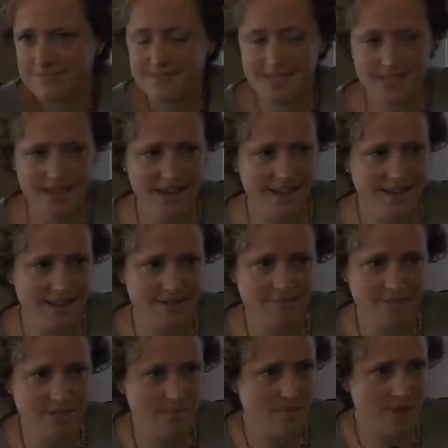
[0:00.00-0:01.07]
say
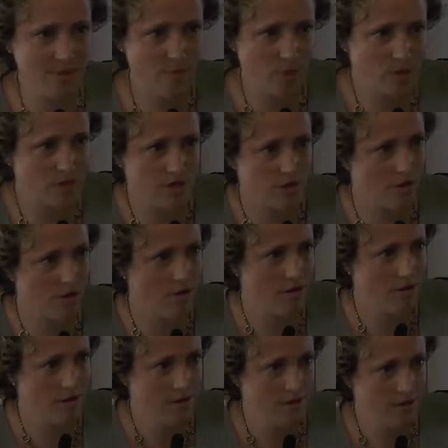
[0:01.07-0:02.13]
something personal
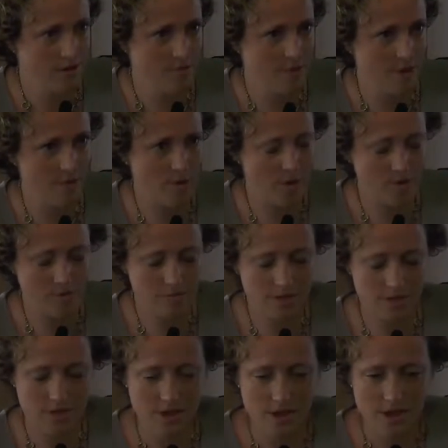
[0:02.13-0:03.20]
in my
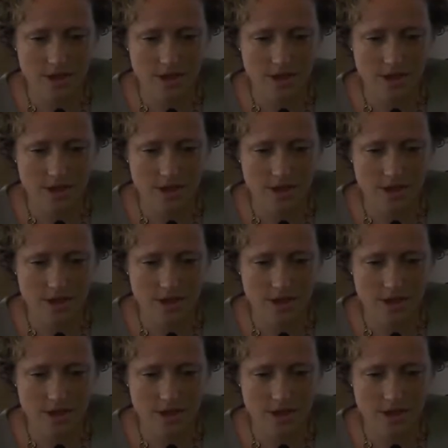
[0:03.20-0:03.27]
poems.